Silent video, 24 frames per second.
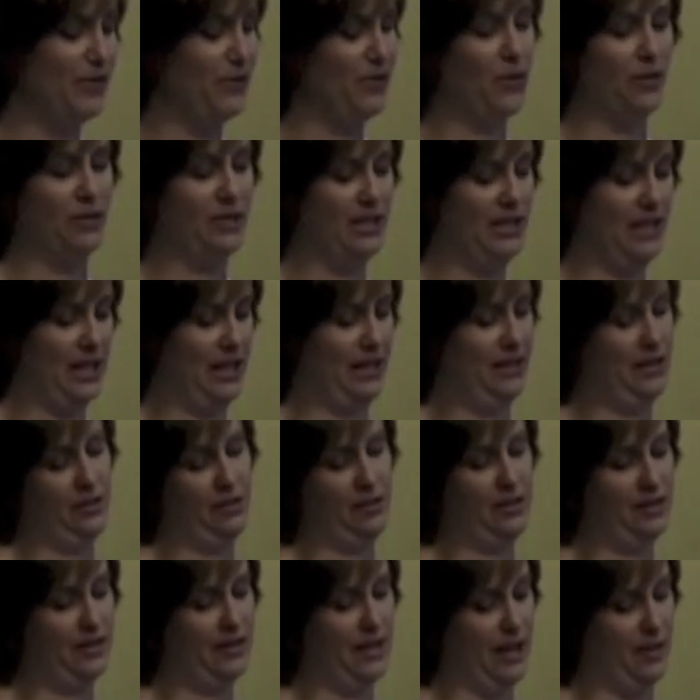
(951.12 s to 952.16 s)
Before the
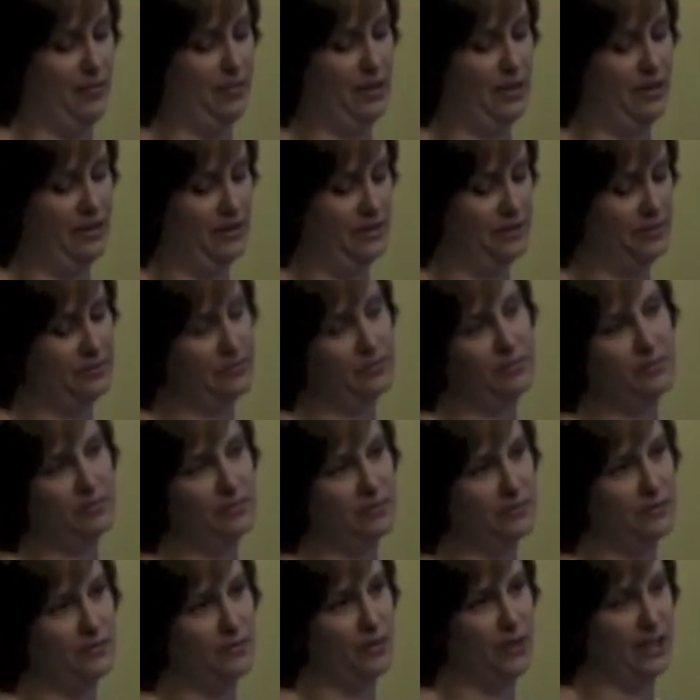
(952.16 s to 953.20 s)
diagnosis happened,
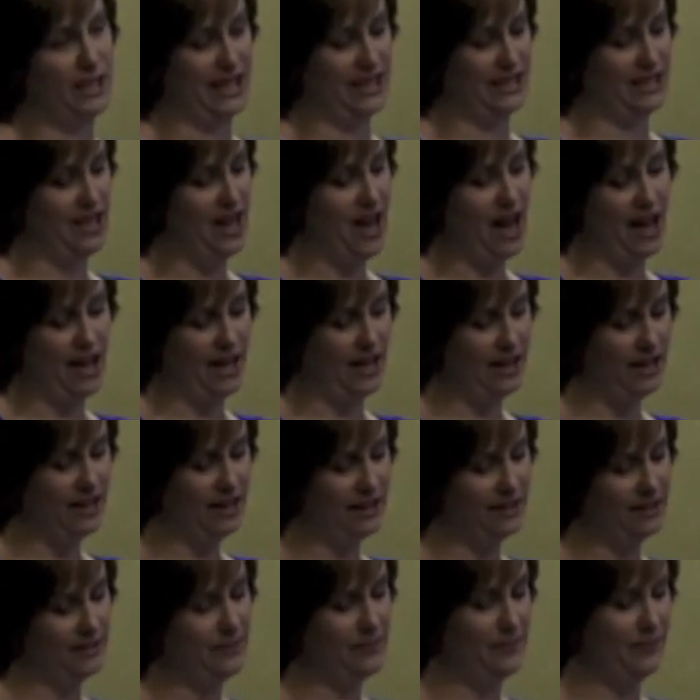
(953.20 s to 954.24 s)
we like to hike,
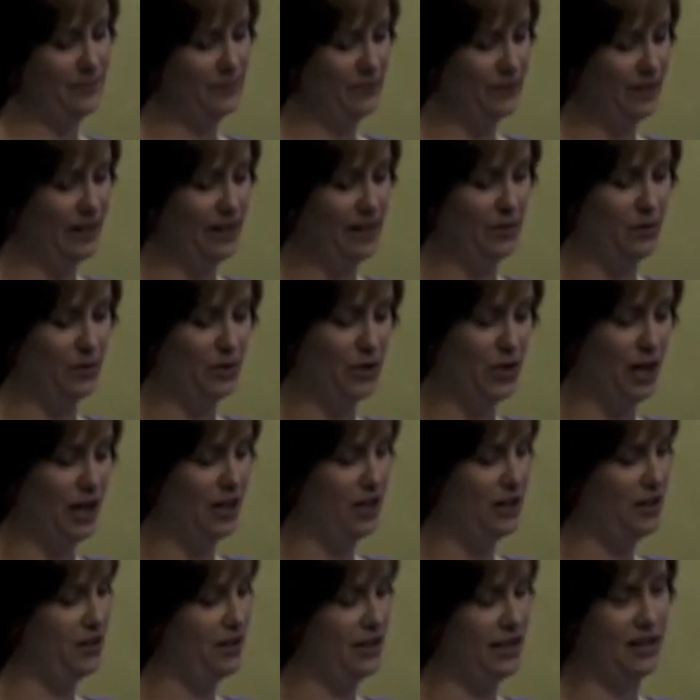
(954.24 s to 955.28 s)
and we try
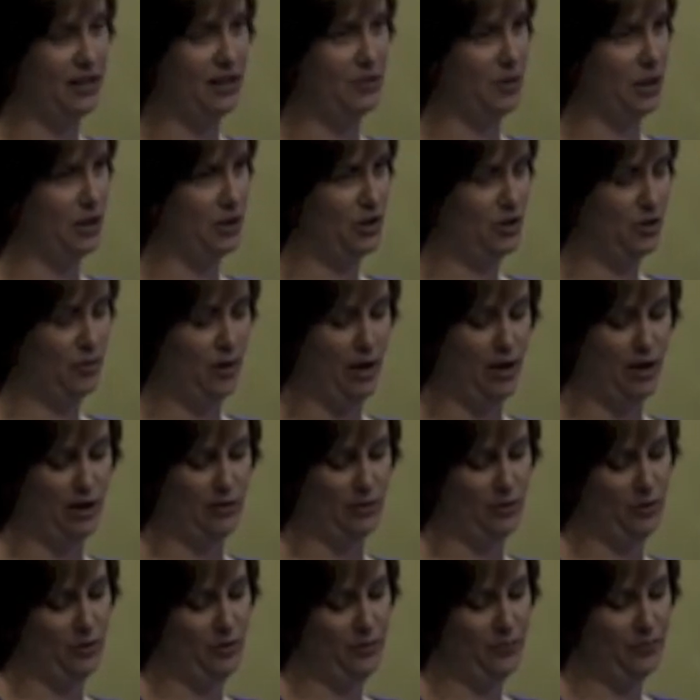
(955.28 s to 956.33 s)
to do that as much as
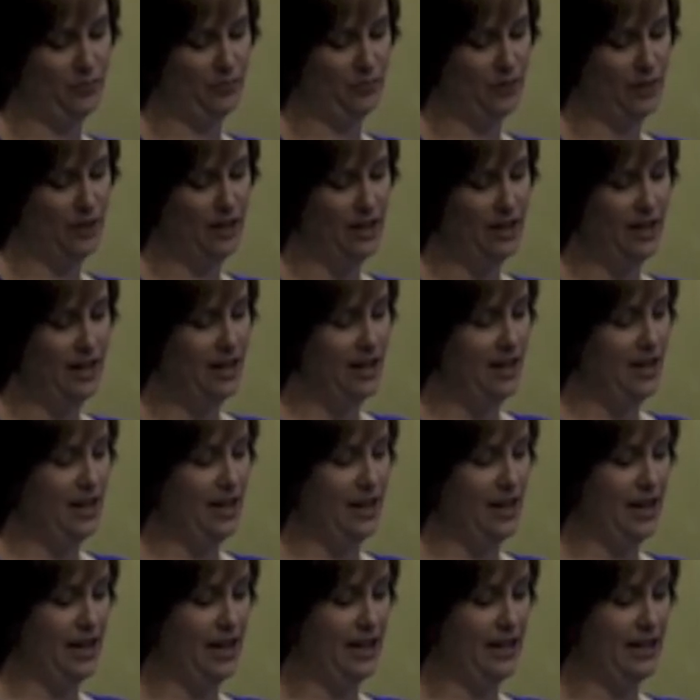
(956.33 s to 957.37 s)
possible.
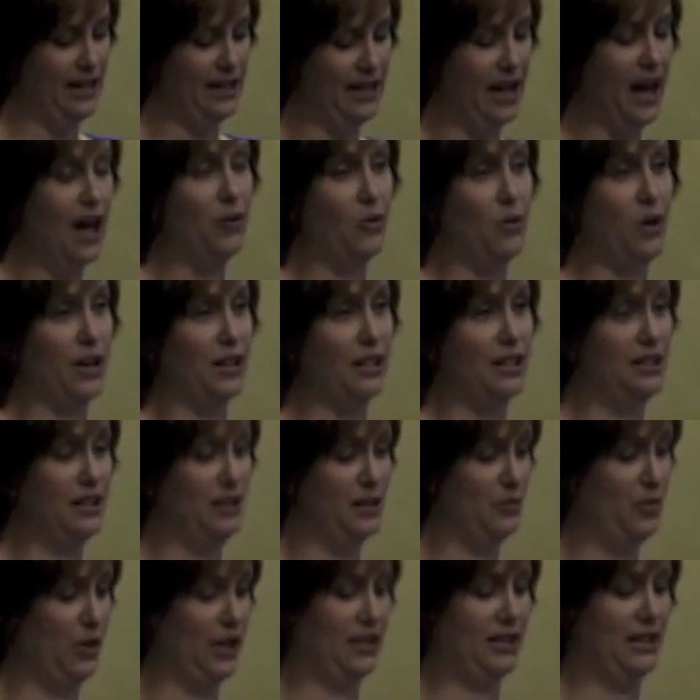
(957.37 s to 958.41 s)
And I walked in
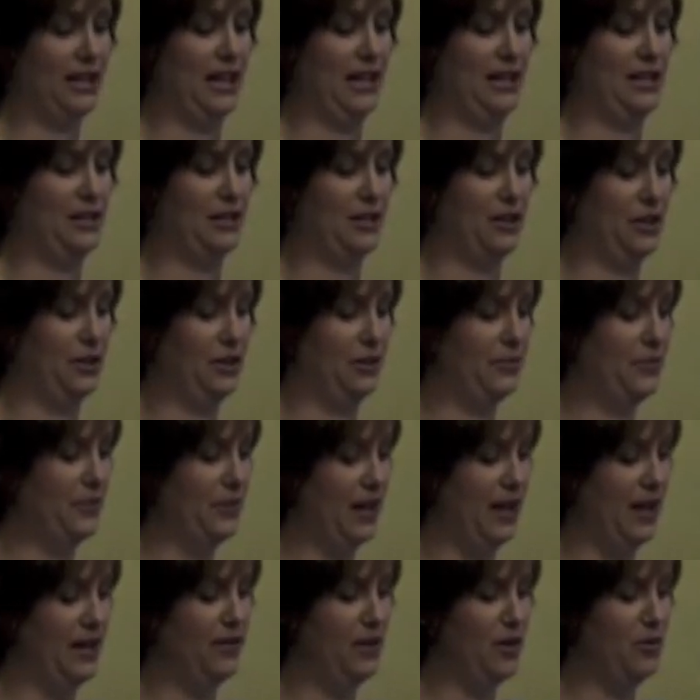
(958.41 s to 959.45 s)
the breast cancer,
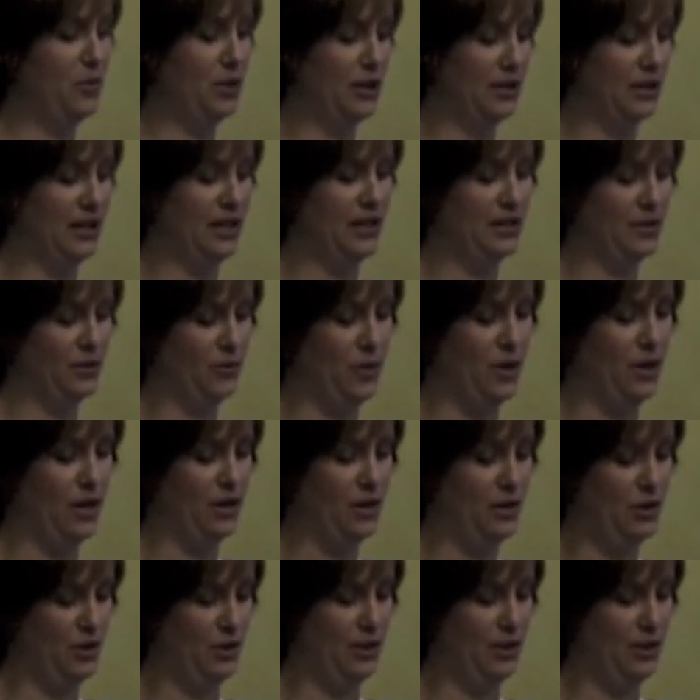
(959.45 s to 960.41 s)
the Avon Breast Cancer Walk in